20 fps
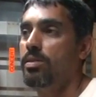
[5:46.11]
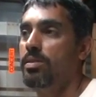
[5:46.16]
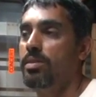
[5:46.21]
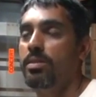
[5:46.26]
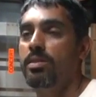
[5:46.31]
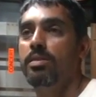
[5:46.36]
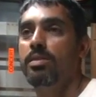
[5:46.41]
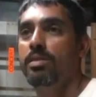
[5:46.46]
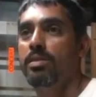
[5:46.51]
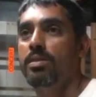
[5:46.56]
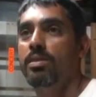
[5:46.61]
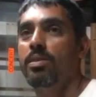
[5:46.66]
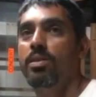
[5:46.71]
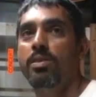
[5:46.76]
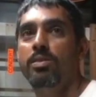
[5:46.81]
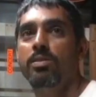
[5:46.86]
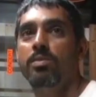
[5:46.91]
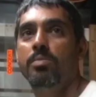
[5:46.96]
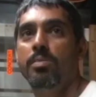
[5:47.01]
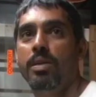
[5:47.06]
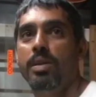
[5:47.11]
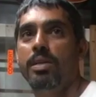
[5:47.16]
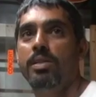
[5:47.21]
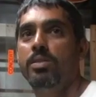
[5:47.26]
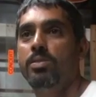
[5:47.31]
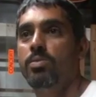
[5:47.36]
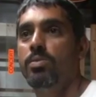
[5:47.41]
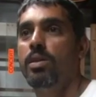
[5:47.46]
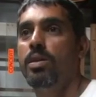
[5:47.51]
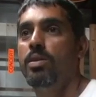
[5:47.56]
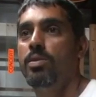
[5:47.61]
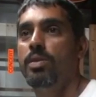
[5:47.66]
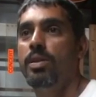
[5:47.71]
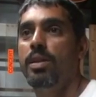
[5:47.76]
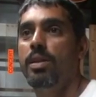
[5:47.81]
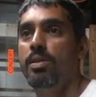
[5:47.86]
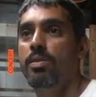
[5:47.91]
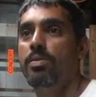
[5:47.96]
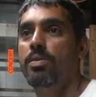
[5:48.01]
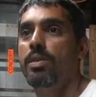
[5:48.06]
he's an awesome guy as well,
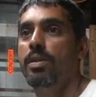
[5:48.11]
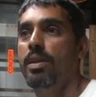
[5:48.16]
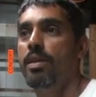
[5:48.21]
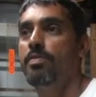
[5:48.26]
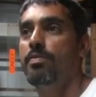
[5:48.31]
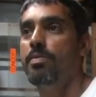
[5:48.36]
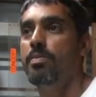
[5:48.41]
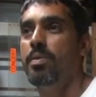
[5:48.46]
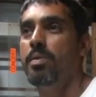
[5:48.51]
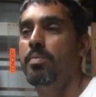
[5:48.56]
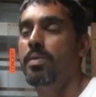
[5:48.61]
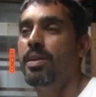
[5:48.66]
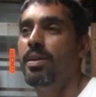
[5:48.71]
and I learned a lot from him.